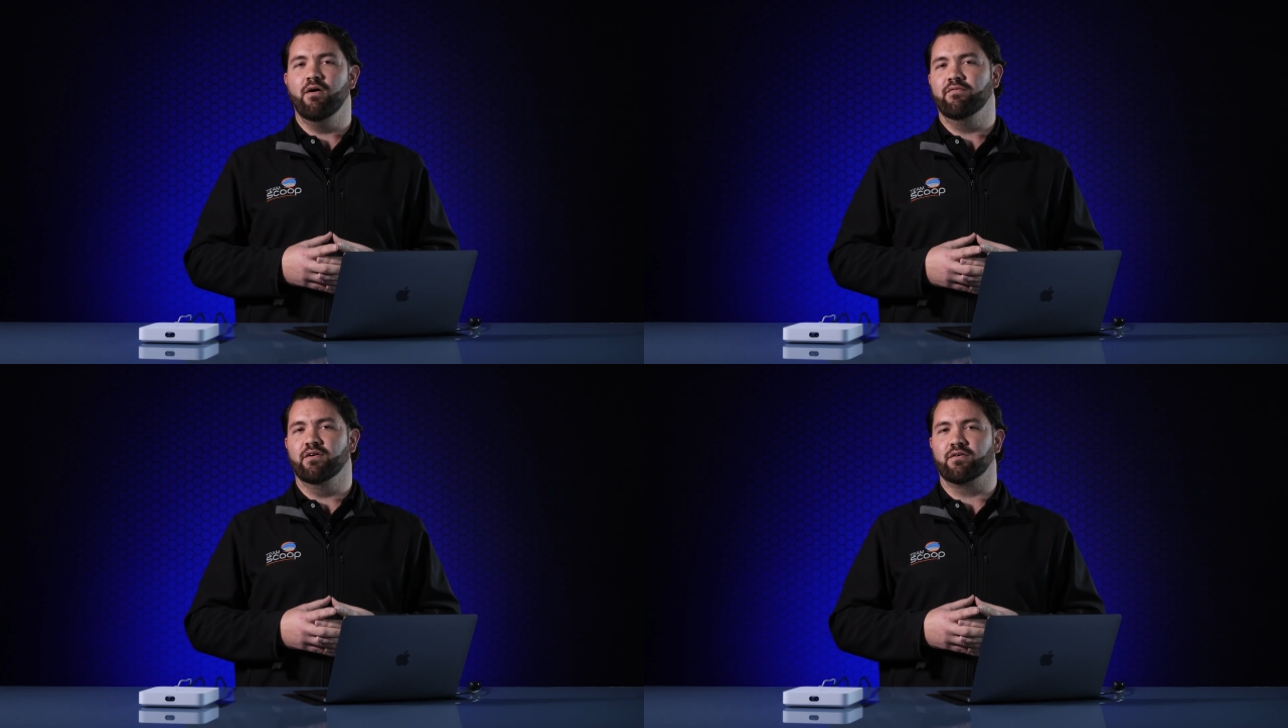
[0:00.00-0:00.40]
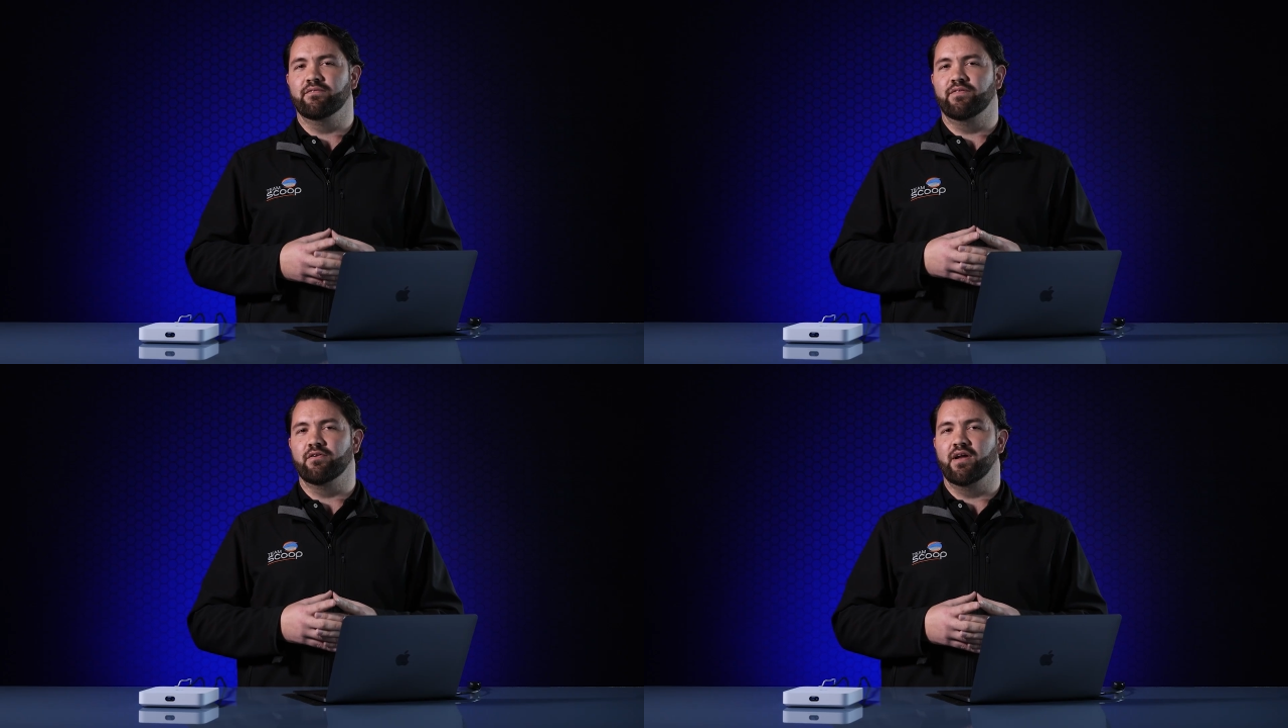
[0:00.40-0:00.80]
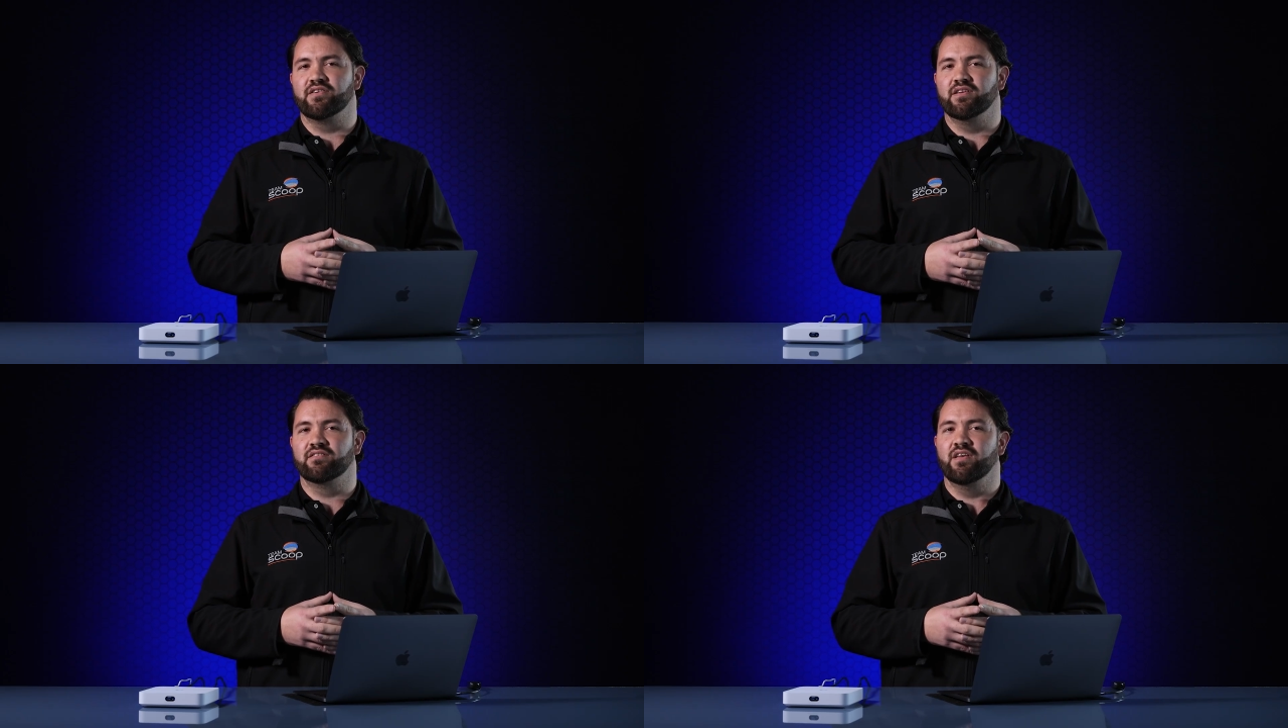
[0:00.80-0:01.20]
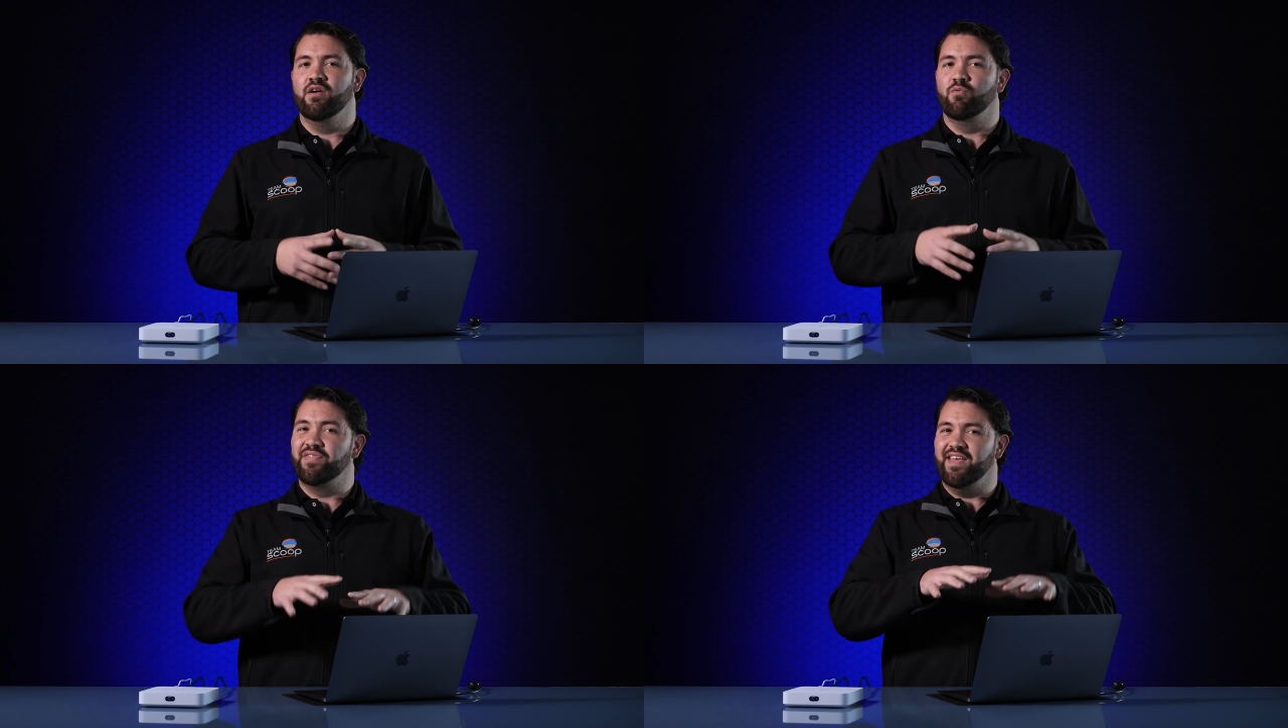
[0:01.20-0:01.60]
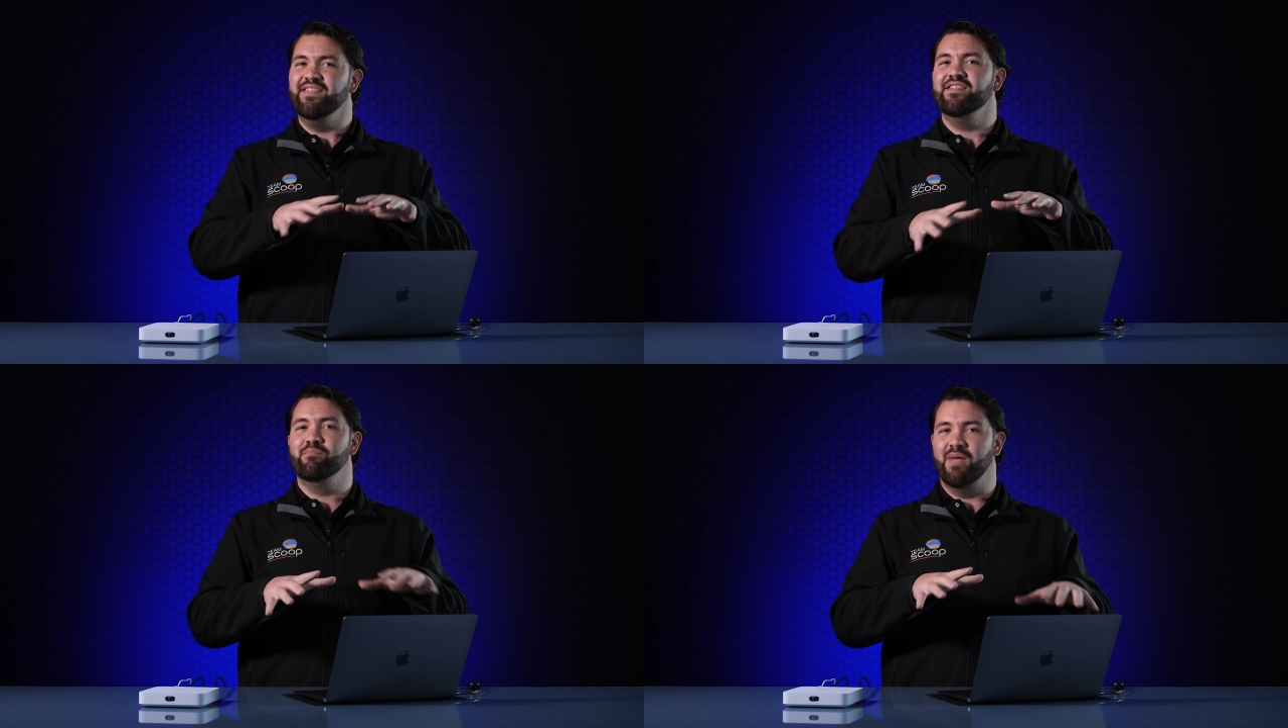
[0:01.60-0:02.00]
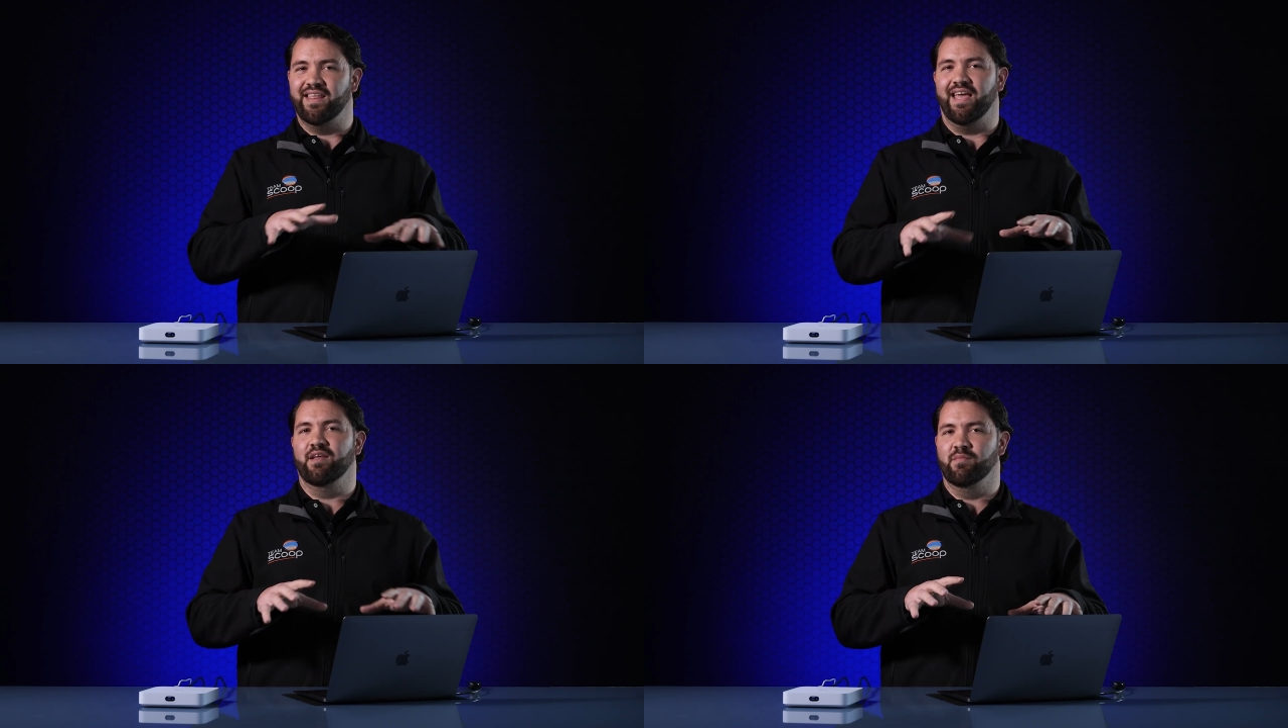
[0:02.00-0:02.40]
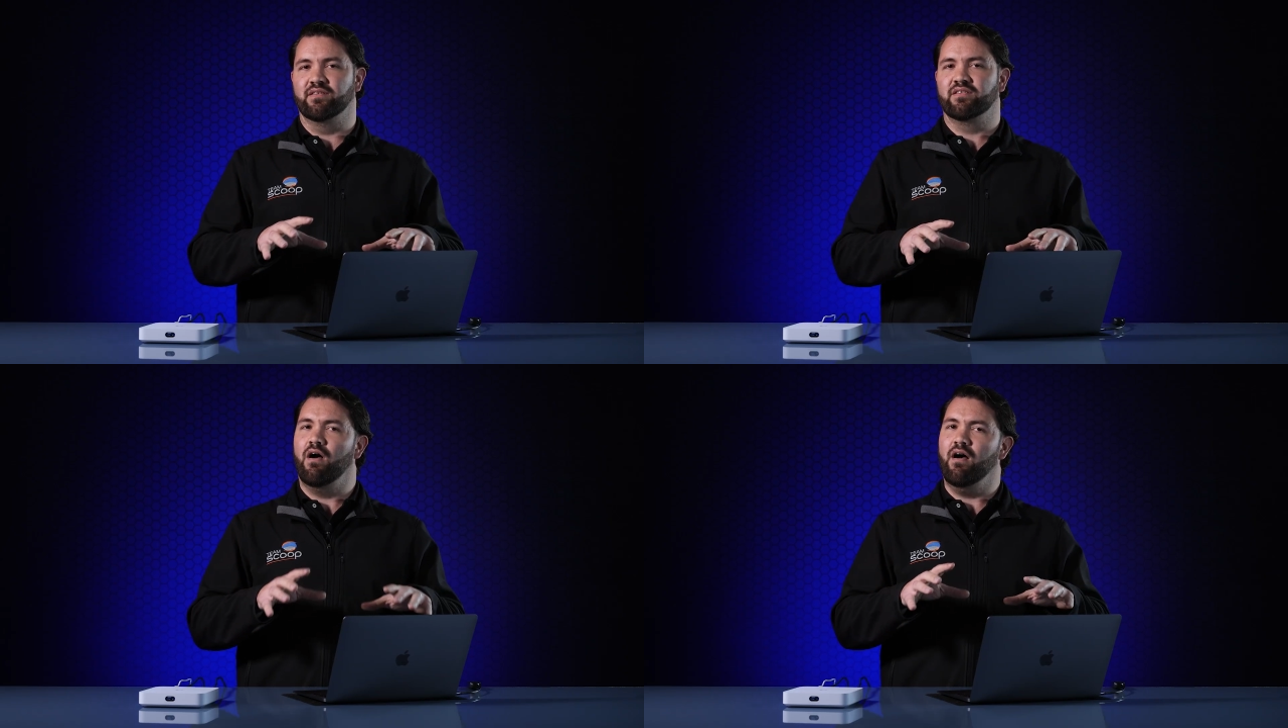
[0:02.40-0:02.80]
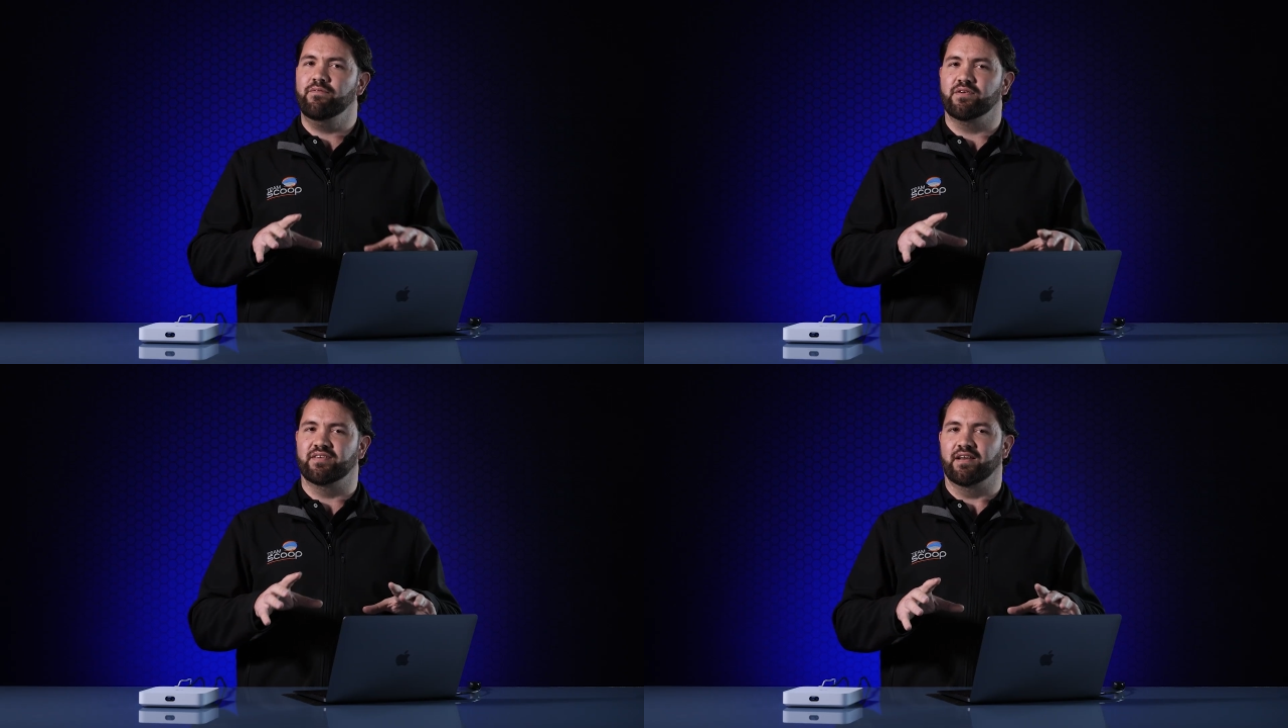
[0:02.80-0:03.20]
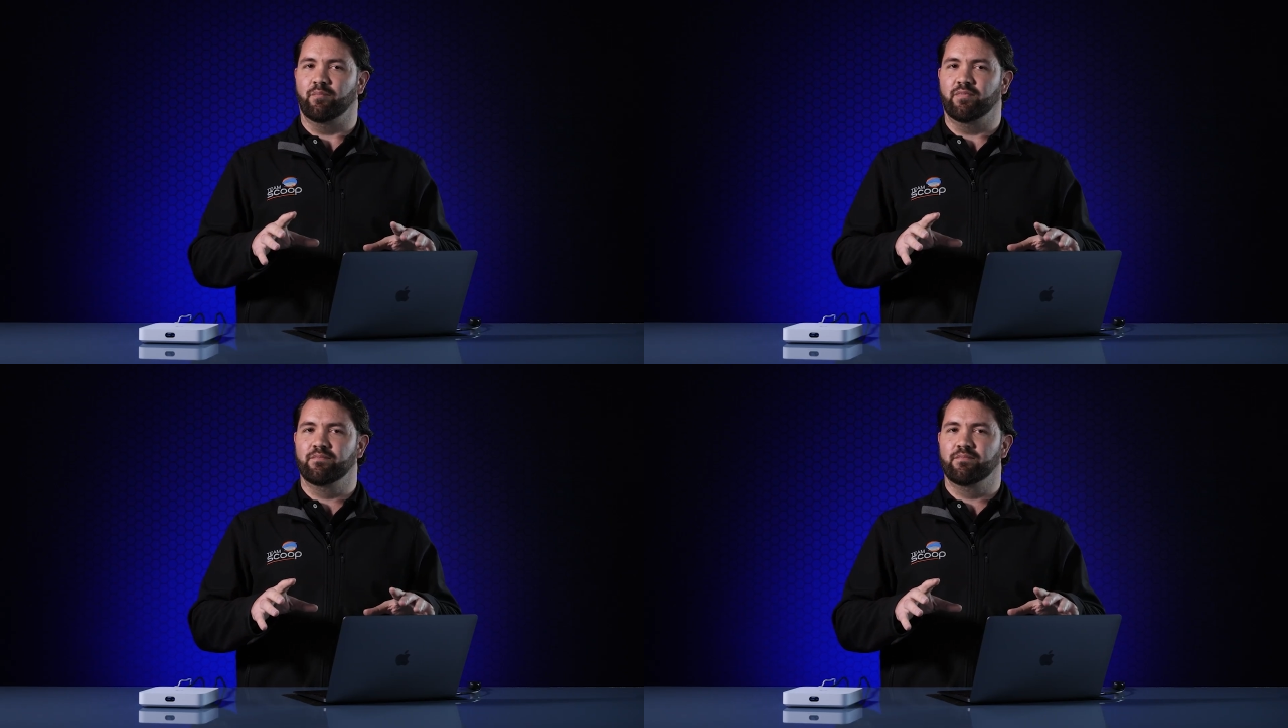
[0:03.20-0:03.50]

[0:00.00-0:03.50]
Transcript: overlook configurations within the many elements of your setup.